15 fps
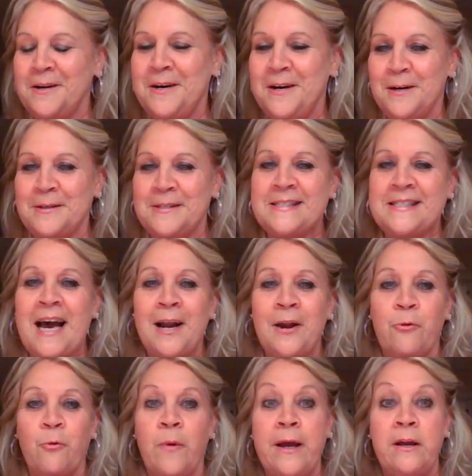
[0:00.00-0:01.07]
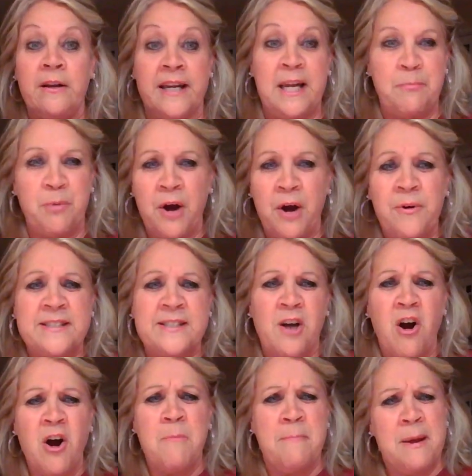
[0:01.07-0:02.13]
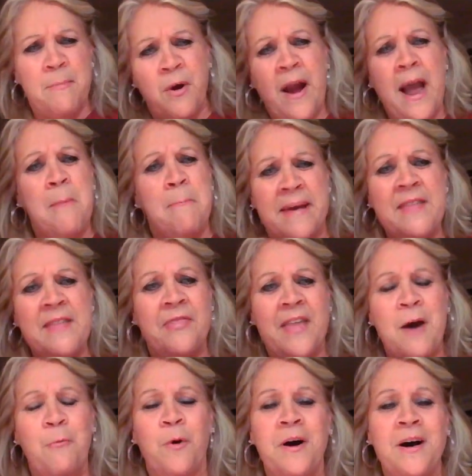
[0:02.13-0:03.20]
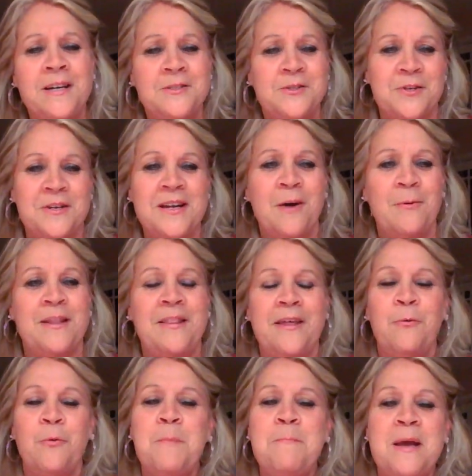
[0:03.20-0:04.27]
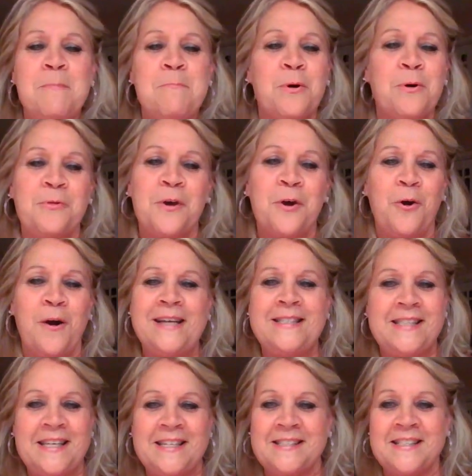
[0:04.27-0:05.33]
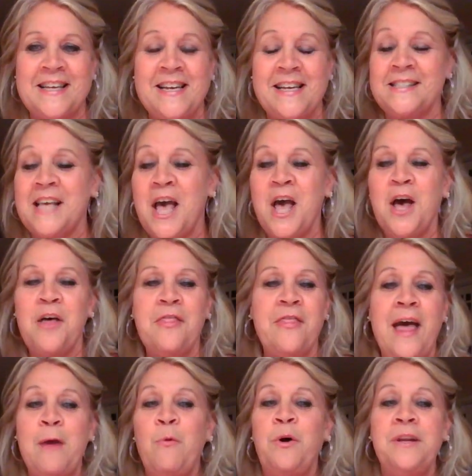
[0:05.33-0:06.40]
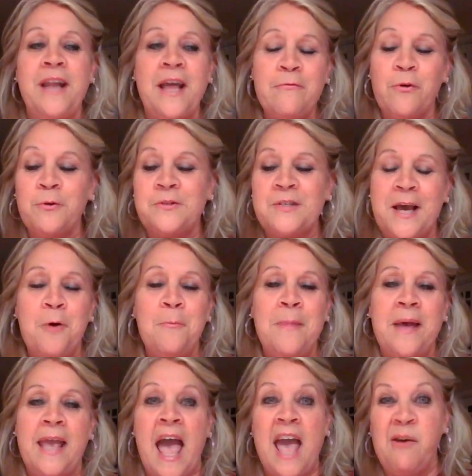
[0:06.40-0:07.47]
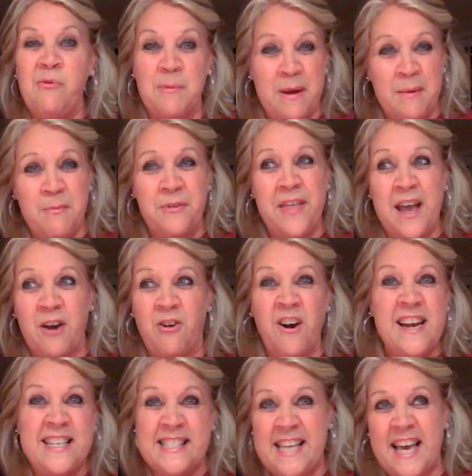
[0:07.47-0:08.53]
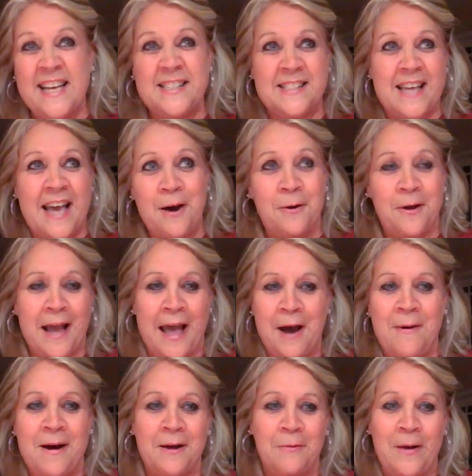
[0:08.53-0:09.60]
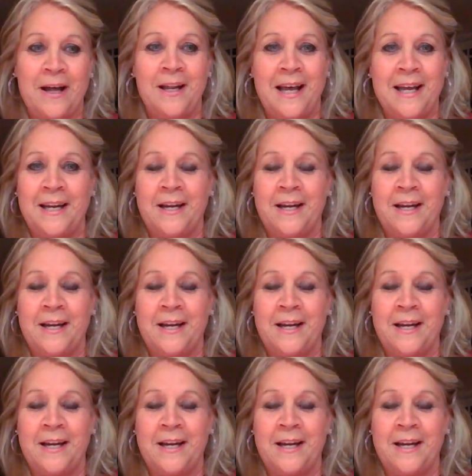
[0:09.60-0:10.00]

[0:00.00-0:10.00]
uh, side of the rail and he broke his arm. Remember how bent that was? You know, and they'll remember the craziest things. They will never tell me, hey, remember that great test? How, how I, well I